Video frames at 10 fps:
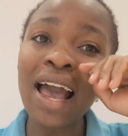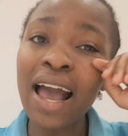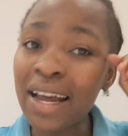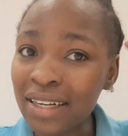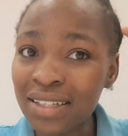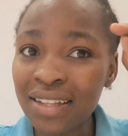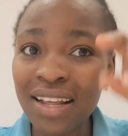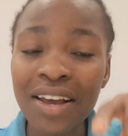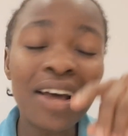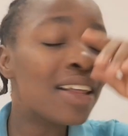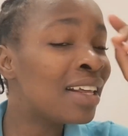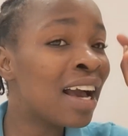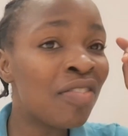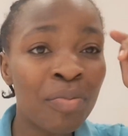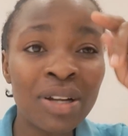And the
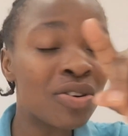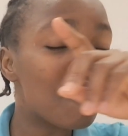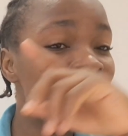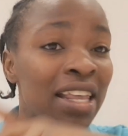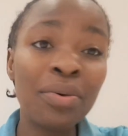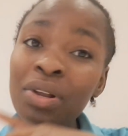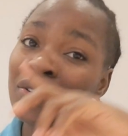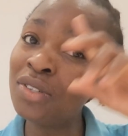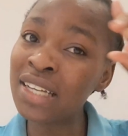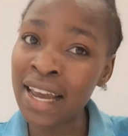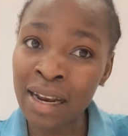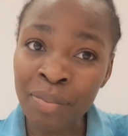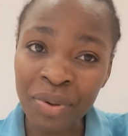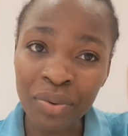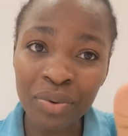government of Kenya will not
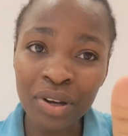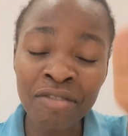help you.